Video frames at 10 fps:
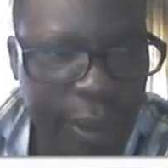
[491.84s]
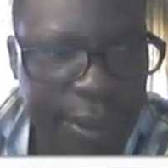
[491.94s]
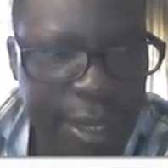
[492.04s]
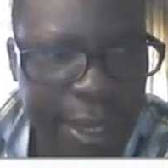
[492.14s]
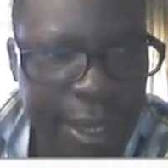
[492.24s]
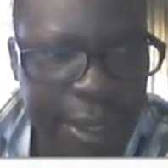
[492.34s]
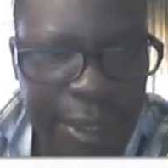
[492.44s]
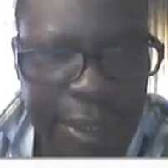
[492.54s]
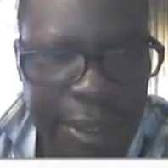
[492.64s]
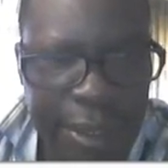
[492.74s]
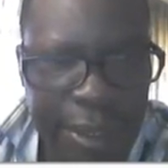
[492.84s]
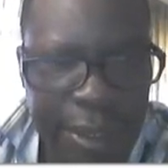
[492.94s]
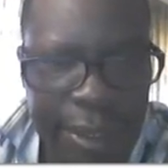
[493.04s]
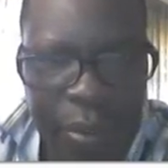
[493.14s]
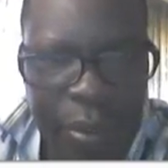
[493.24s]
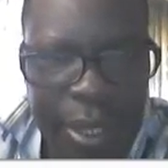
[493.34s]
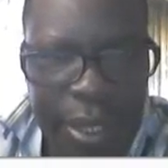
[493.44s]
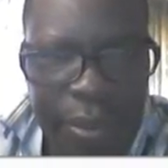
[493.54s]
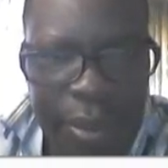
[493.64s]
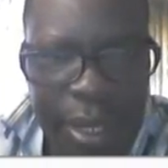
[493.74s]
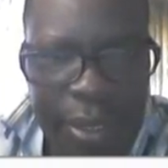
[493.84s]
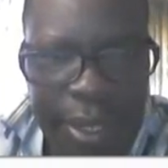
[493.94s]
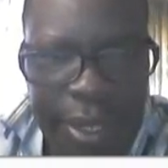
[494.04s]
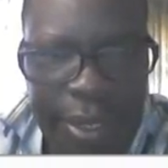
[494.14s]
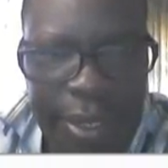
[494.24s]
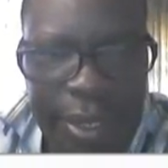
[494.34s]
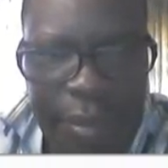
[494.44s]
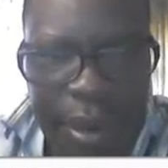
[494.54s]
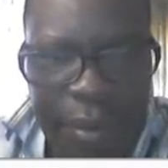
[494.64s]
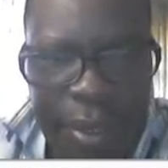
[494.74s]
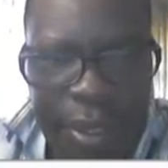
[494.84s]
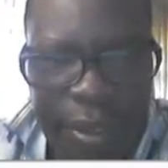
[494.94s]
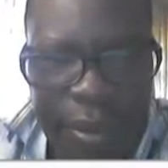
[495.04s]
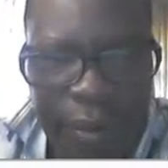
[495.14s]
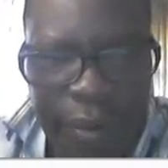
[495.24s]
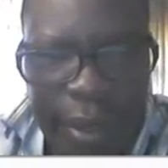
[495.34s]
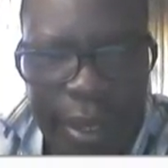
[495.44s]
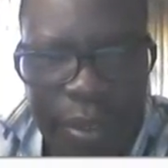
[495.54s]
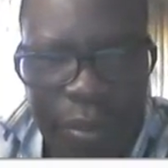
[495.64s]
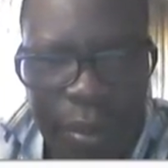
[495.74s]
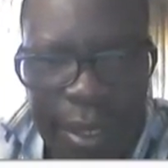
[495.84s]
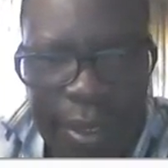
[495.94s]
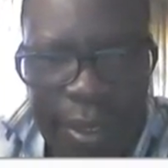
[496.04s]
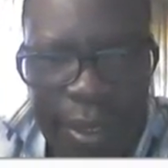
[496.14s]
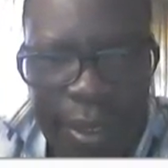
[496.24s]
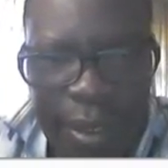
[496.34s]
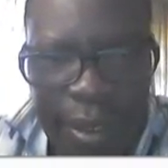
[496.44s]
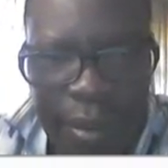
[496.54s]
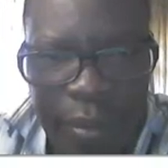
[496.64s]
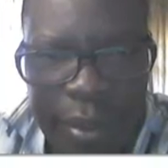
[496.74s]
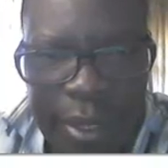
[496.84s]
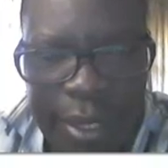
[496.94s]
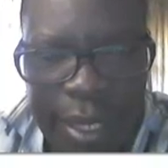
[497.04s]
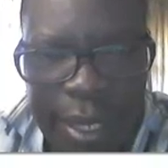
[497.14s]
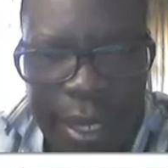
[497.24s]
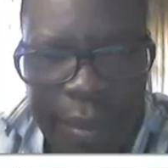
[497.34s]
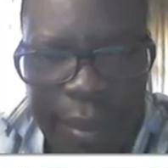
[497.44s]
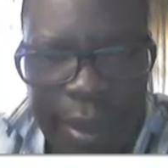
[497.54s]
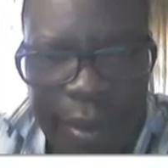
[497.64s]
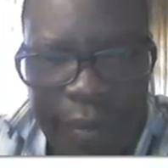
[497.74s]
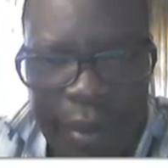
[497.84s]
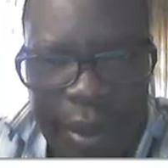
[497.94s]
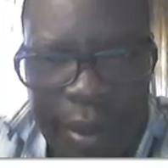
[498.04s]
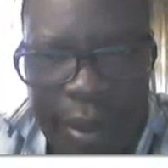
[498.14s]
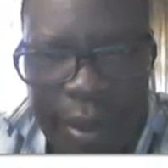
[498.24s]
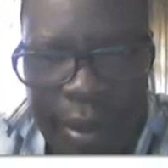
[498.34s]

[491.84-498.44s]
Secondly, we need to calculate the probability of xy, which is an element of A,